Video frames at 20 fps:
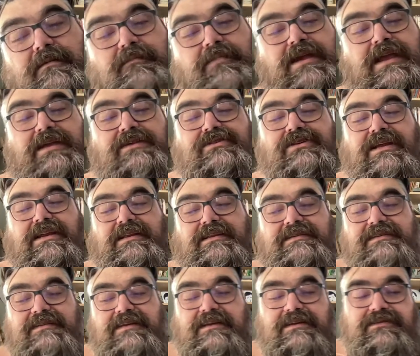page
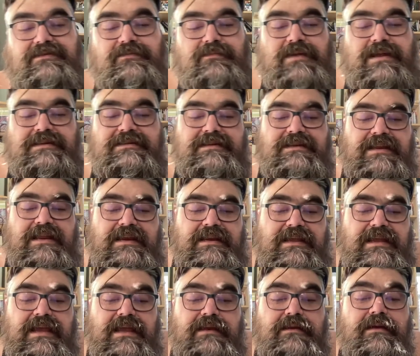86 from
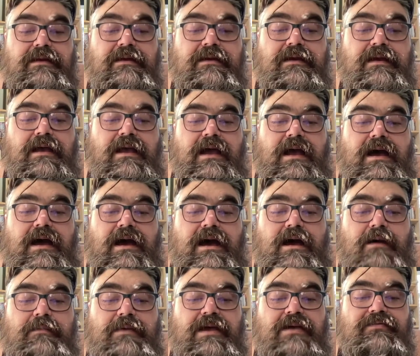1988.
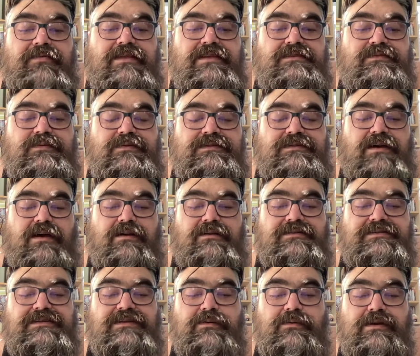And this was
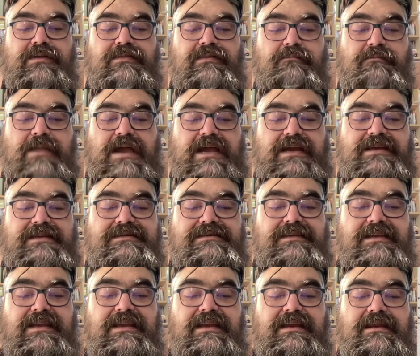also in the
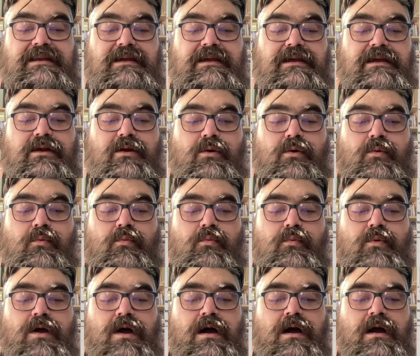magazine
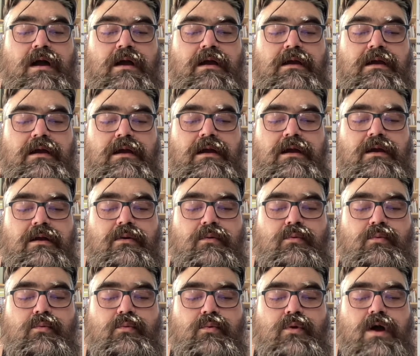Wrong
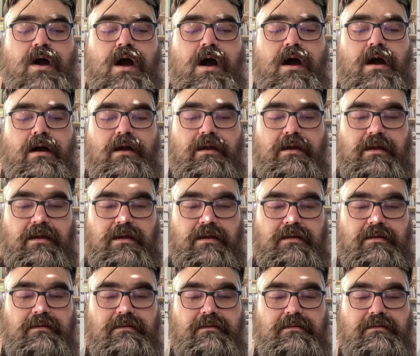Wrong,
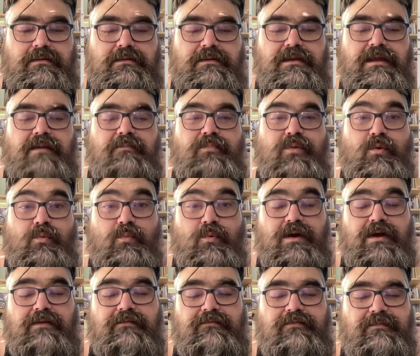Number 1
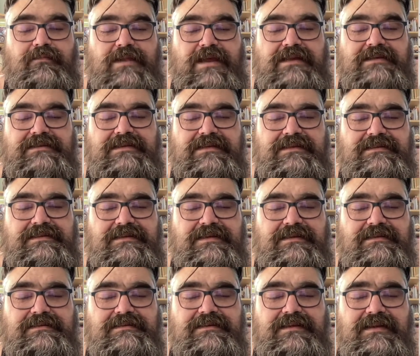from
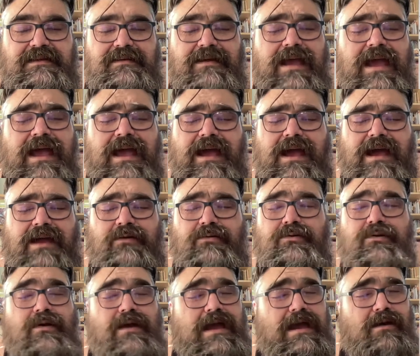1960. I don't
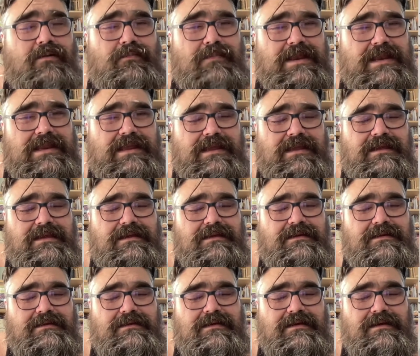know how many
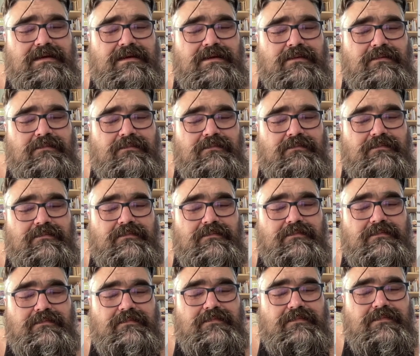
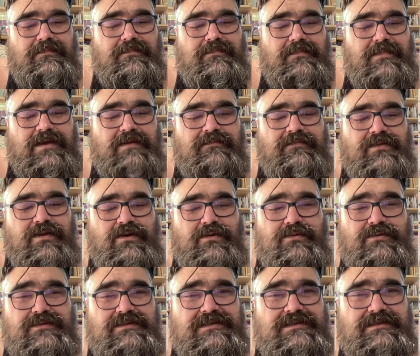of
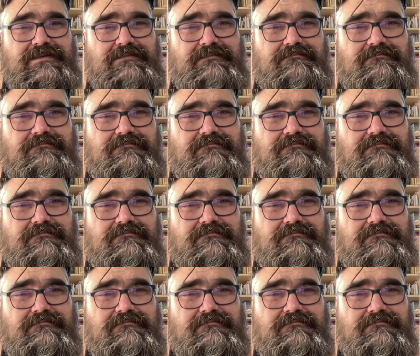those